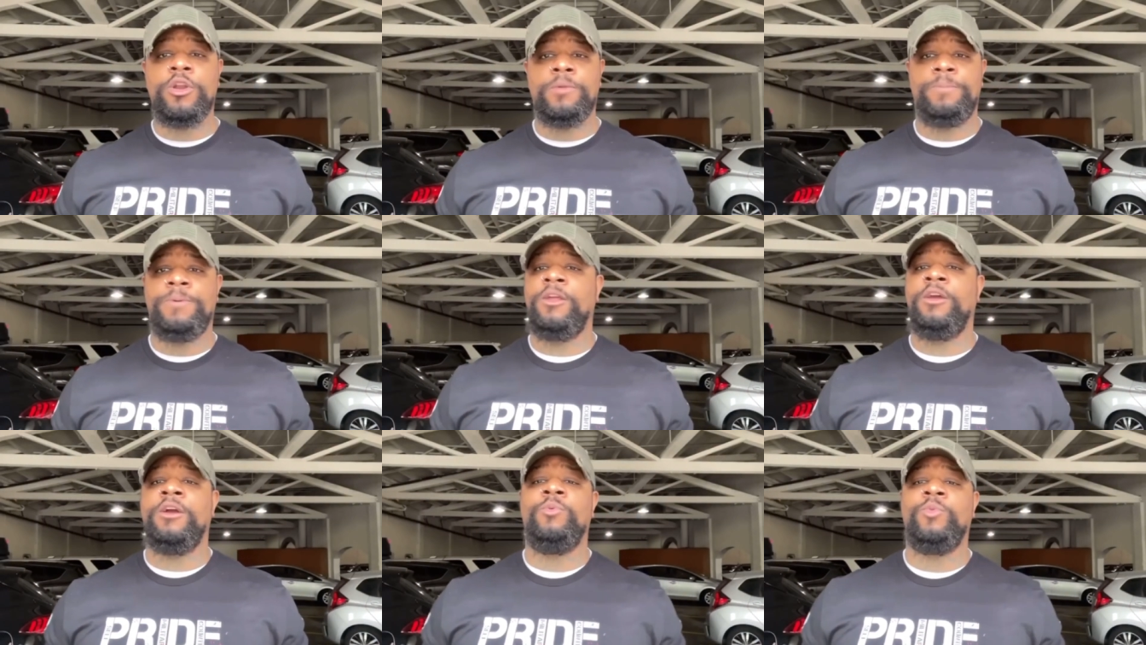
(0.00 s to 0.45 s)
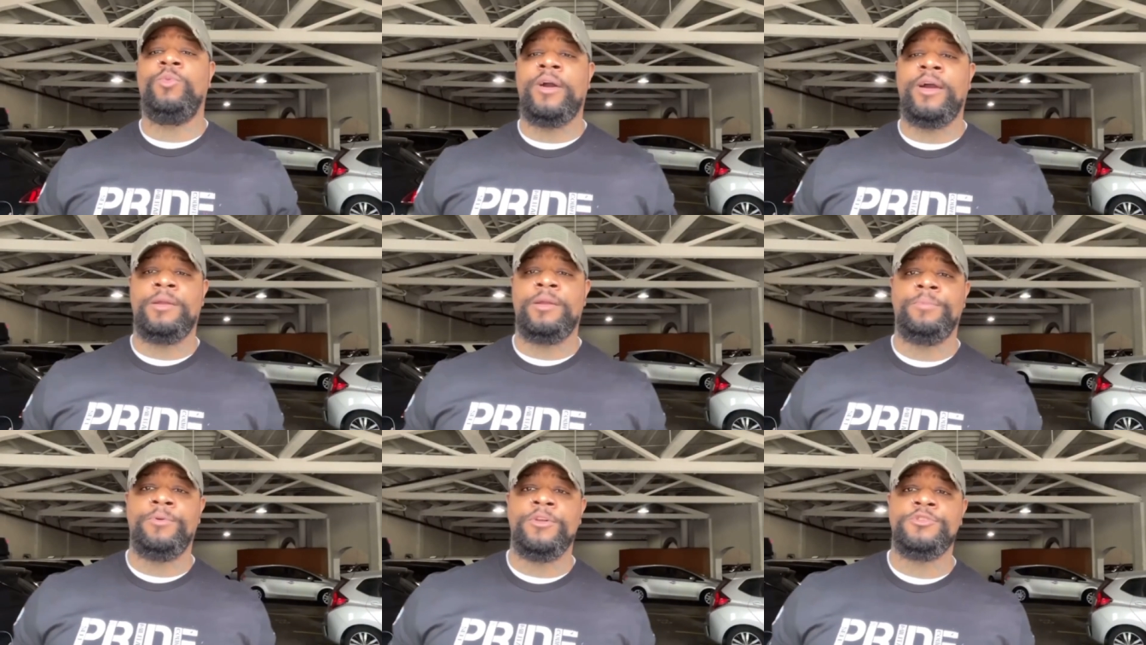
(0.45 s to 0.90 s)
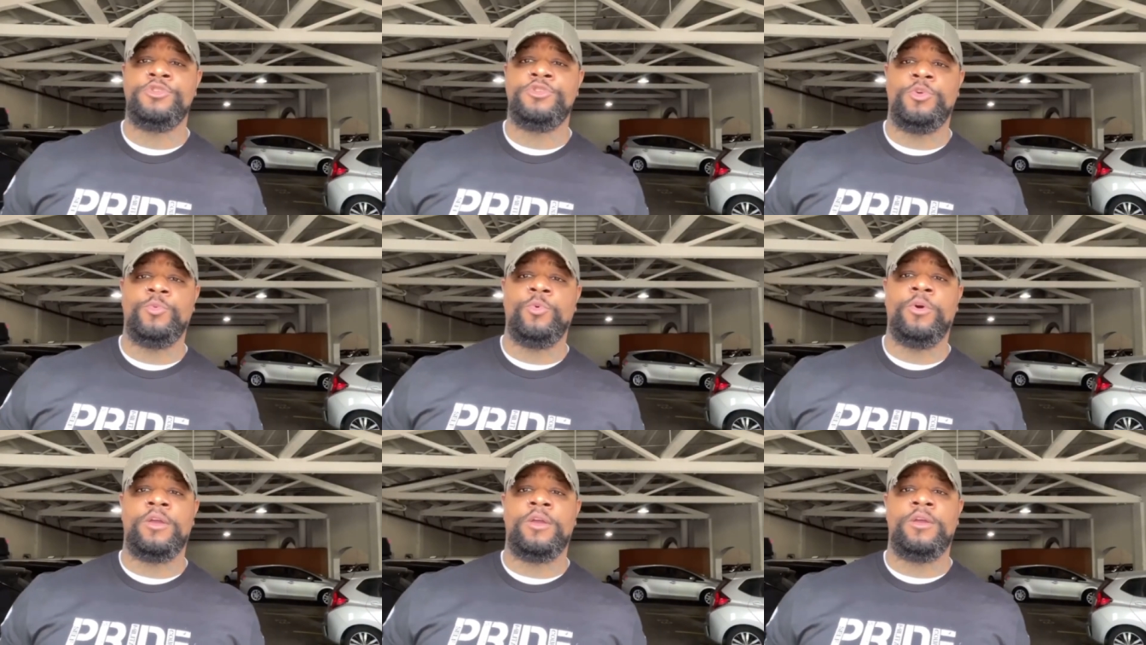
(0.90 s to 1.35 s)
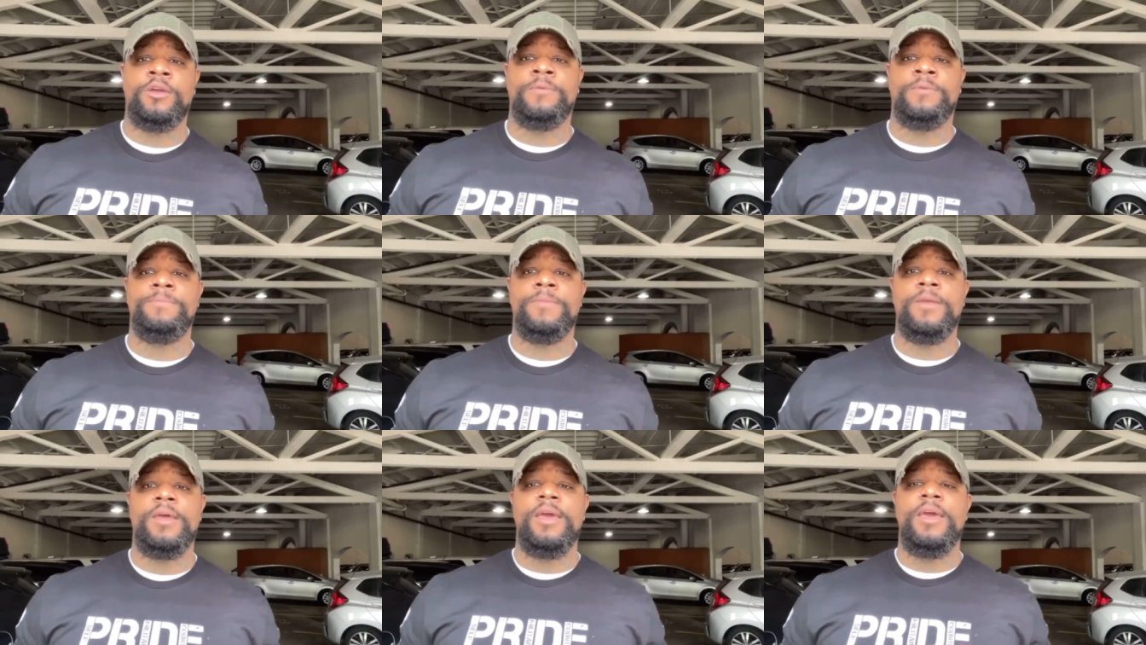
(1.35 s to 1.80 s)
depending on what kind of prison you're working in.
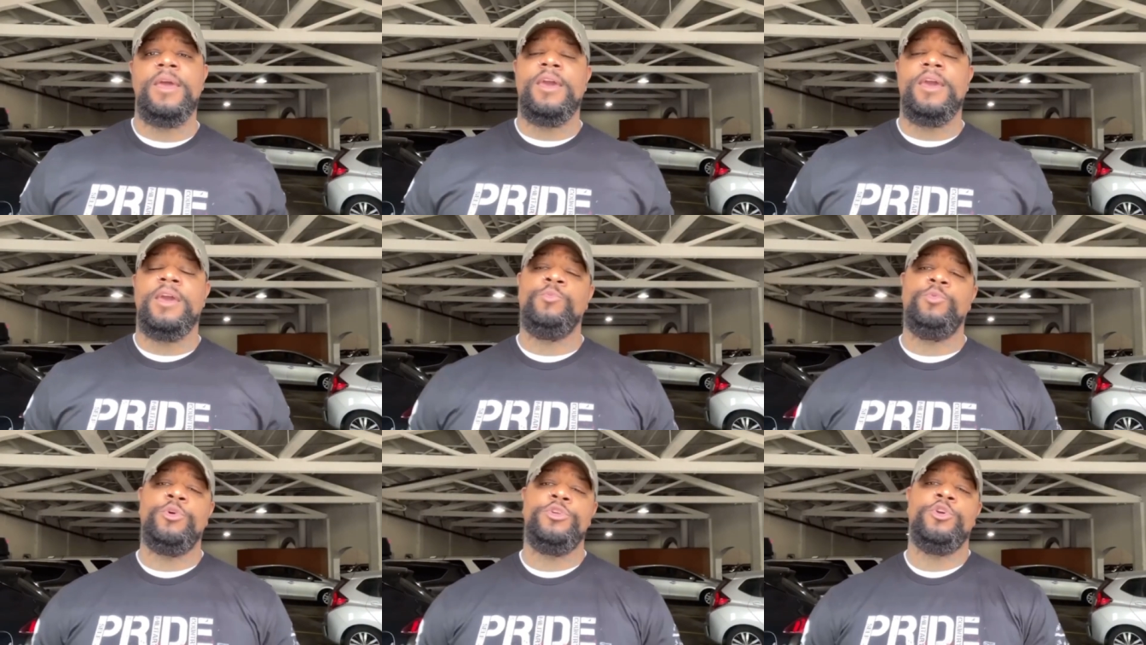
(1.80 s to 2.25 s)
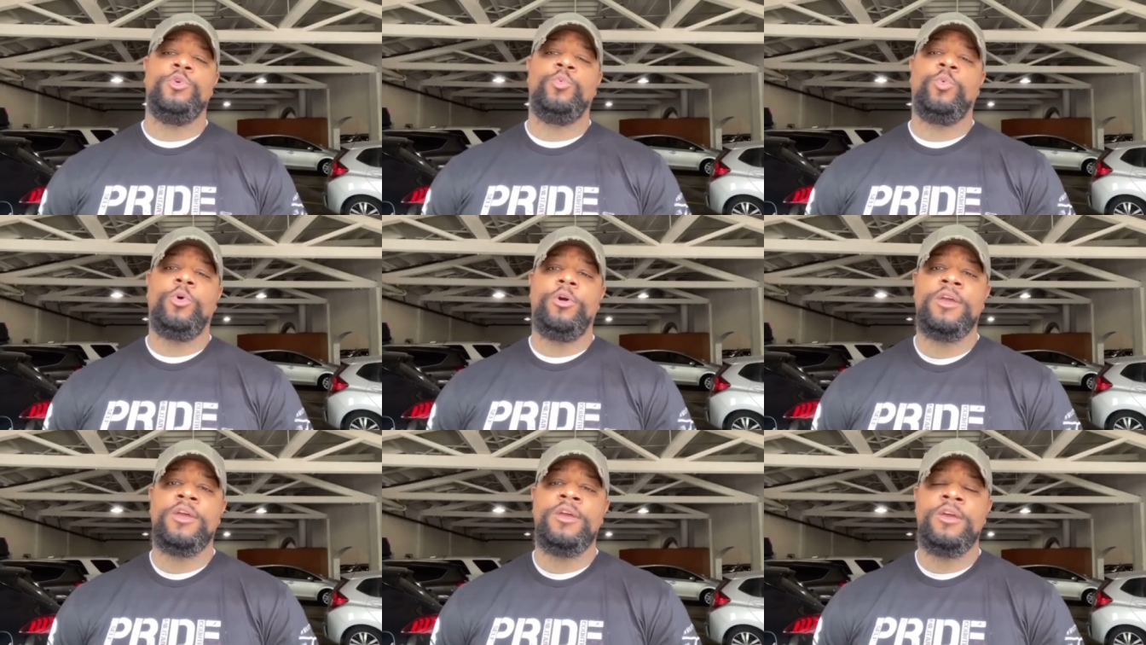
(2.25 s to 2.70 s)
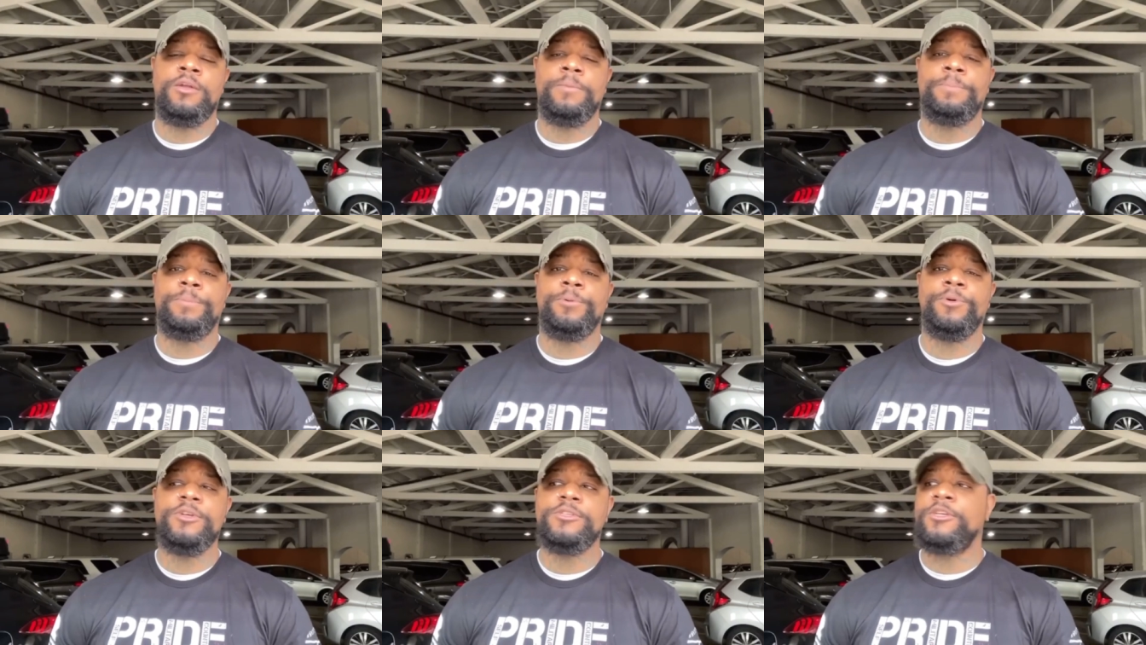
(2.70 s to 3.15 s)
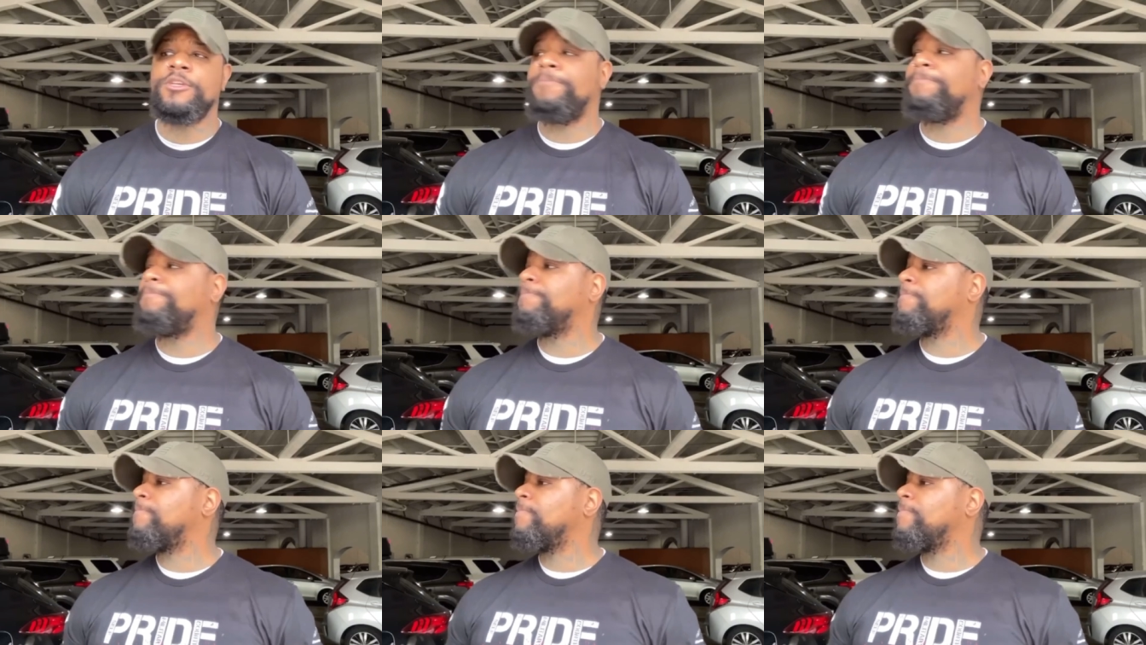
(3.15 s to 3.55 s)
And when you're working in a prison,